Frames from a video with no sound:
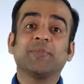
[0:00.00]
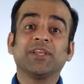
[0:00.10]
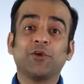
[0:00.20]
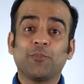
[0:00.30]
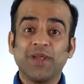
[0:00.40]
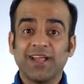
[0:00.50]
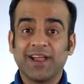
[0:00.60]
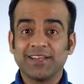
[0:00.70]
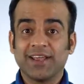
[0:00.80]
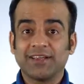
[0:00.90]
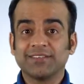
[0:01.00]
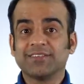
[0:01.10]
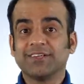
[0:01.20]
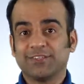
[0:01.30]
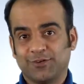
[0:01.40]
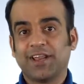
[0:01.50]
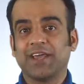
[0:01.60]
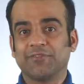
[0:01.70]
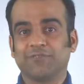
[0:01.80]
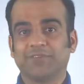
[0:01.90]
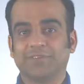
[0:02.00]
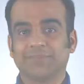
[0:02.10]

bring your big ideas to life.